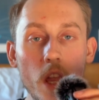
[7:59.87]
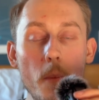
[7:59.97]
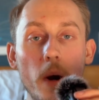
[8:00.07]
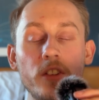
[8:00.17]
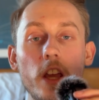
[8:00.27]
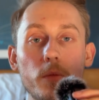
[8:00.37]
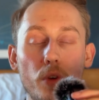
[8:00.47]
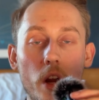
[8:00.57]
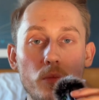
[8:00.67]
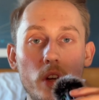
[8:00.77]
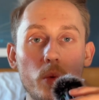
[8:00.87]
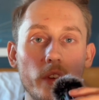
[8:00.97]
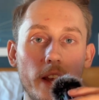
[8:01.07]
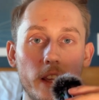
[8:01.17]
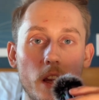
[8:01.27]
Monday's primary
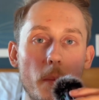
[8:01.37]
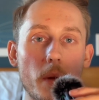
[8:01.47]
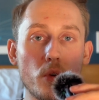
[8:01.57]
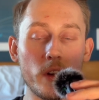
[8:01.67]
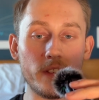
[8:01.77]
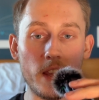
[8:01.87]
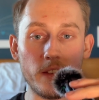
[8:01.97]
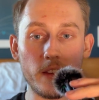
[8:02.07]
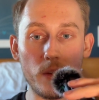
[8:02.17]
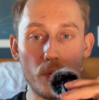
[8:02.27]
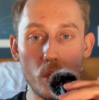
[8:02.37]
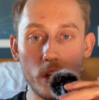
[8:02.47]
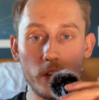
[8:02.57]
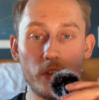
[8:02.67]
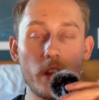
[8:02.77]
was like a bit more intensity
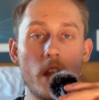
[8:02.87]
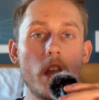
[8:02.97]
focused.